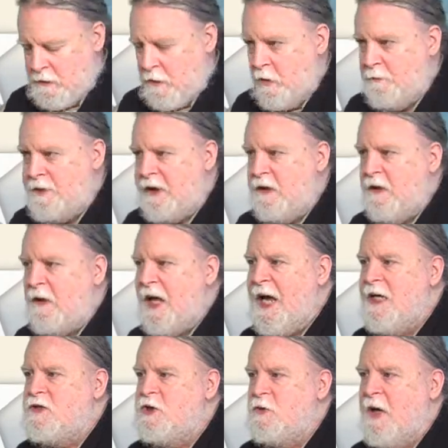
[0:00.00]
Or being
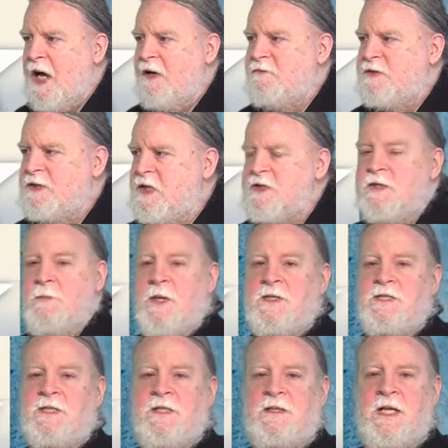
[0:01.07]
glad you have six
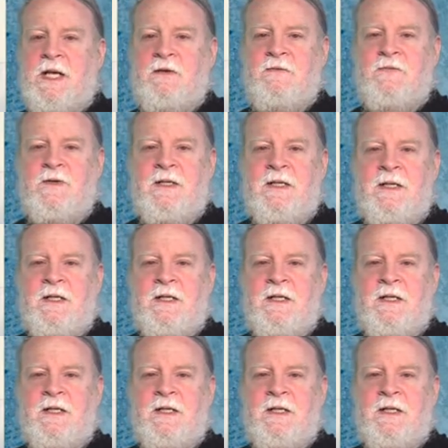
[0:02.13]
months to live